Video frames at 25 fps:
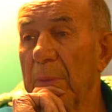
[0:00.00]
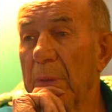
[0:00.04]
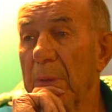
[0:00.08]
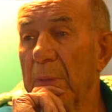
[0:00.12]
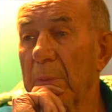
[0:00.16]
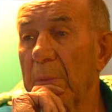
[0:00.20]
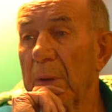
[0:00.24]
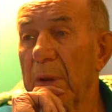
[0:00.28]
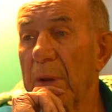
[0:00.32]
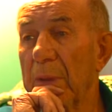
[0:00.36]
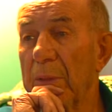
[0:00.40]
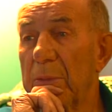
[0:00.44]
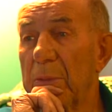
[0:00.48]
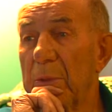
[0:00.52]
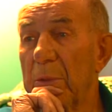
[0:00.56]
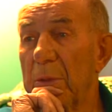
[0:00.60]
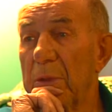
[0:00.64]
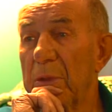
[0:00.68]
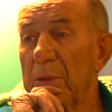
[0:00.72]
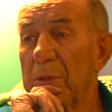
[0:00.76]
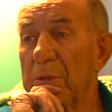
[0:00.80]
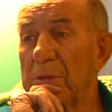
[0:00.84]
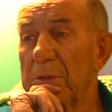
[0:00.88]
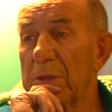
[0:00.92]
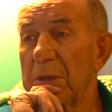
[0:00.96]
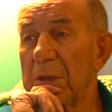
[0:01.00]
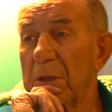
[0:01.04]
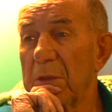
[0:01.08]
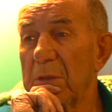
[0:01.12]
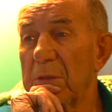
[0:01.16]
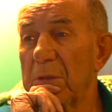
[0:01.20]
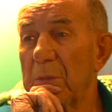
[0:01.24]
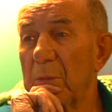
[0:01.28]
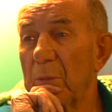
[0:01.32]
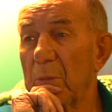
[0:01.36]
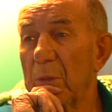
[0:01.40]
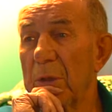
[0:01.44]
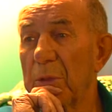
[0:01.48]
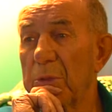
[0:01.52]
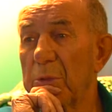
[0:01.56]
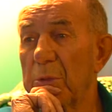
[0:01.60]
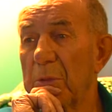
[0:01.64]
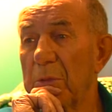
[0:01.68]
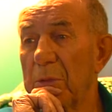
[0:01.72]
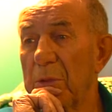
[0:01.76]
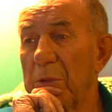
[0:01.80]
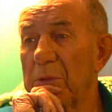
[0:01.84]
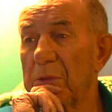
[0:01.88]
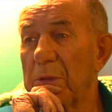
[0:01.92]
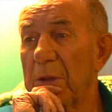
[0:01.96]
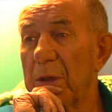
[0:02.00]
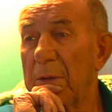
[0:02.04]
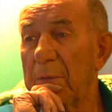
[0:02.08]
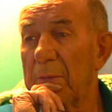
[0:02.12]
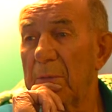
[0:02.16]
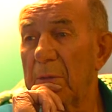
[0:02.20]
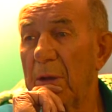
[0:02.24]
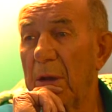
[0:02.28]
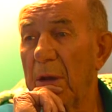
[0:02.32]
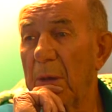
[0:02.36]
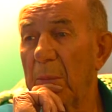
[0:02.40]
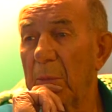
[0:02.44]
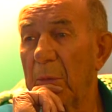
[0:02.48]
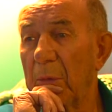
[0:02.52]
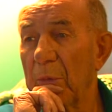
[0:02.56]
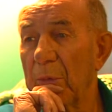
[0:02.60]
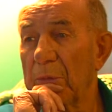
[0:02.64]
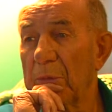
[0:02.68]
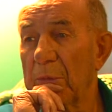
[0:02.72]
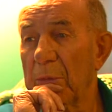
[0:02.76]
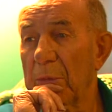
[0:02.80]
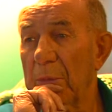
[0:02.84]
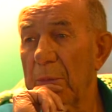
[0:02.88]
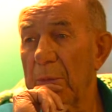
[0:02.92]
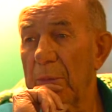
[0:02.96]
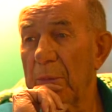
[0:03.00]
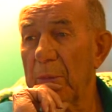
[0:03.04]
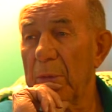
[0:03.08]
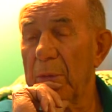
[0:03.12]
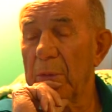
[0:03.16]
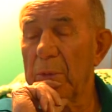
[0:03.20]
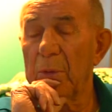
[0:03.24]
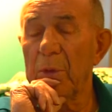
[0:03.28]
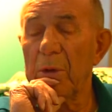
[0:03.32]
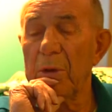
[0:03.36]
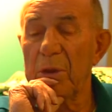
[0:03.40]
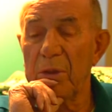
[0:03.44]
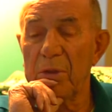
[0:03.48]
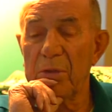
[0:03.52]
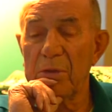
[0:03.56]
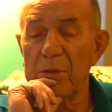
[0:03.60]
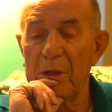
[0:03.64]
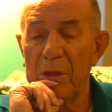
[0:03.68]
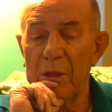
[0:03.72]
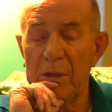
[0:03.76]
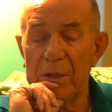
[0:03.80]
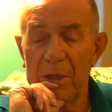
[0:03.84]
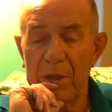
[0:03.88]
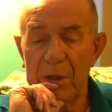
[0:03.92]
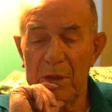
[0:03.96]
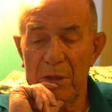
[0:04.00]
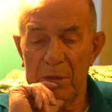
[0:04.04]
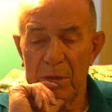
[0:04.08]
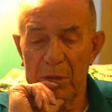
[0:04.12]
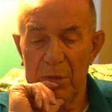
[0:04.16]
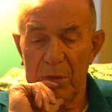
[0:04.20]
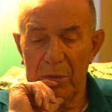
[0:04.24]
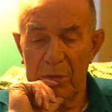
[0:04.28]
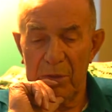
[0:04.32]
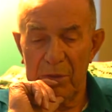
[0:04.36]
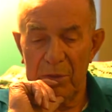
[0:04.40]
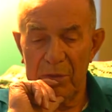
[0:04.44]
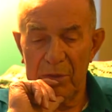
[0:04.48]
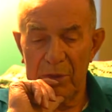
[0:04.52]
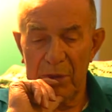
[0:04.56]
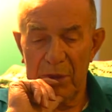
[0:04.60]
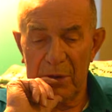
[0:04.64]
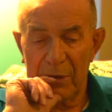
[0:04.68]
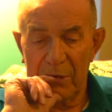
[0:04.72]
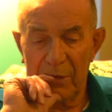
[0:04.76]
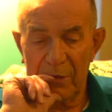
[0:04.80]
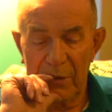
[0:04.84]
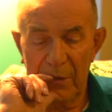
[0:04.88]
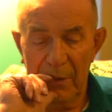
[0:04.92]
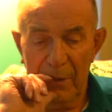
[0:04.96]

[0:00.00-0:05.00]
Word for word: about 36, well, 37 almost, 30, at the end of 36.